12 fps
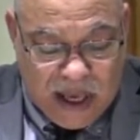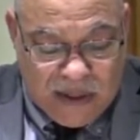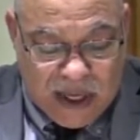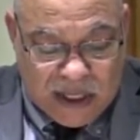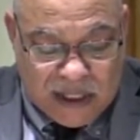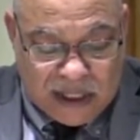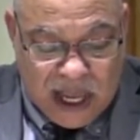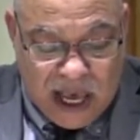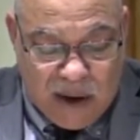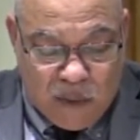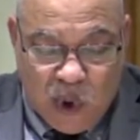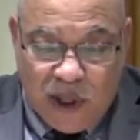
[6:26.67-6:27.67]
And then
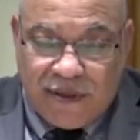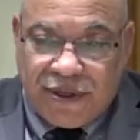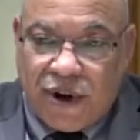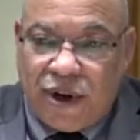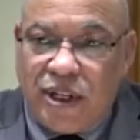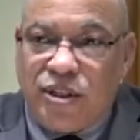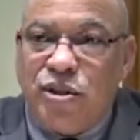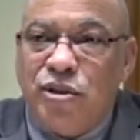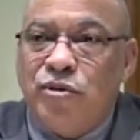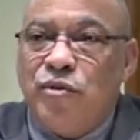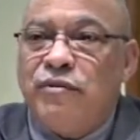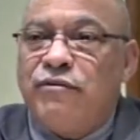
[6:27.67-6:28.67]
Psalm
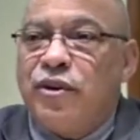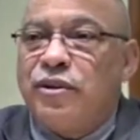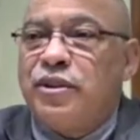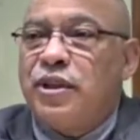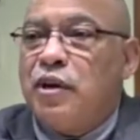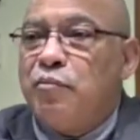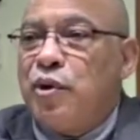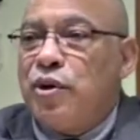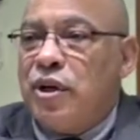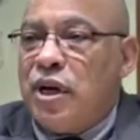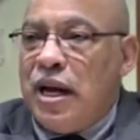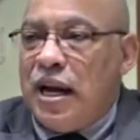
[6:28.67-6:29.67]
132 and verse
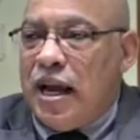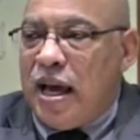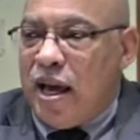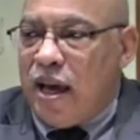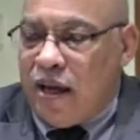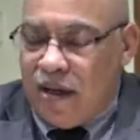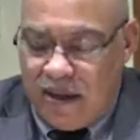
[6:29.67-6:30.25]
number 9.